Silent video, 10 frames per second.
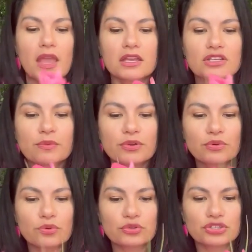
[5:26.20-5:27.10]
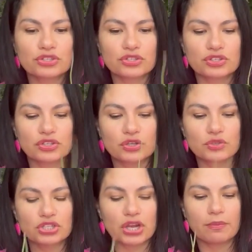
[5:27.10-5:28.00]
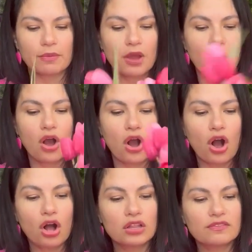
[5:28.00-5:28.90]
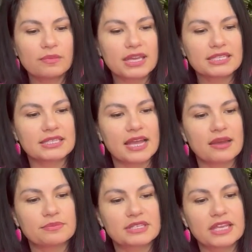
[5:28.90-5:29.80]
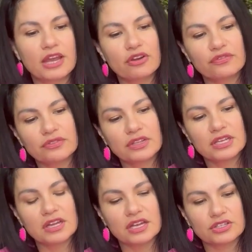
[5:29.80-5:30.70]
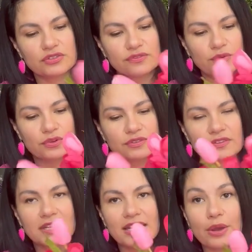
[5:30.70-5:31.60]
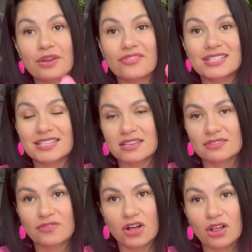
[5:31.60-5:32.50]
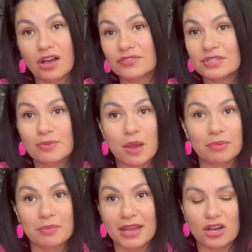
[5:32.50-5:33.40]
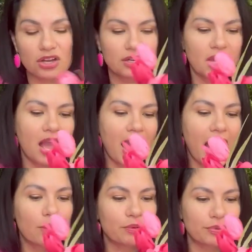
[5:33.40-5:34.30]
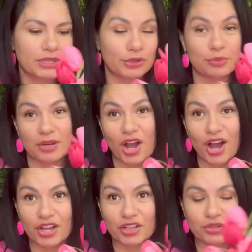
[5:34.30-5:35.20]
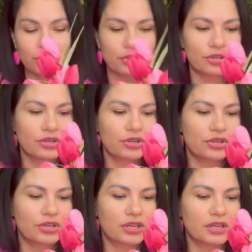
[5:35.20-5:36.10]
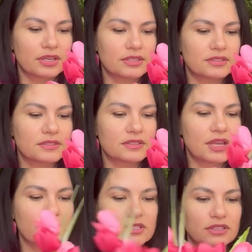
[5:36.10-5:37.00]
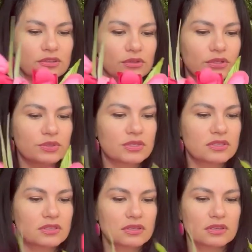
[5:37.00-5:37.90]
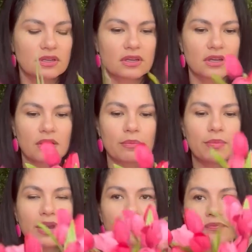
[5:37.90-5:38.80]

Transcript: So I'm gonna just scooch up all of my stems carefully, not too forcefully. Now, if it does fall off, just pop it back on. I would put a little bit of hot glue because now it's a little loose, but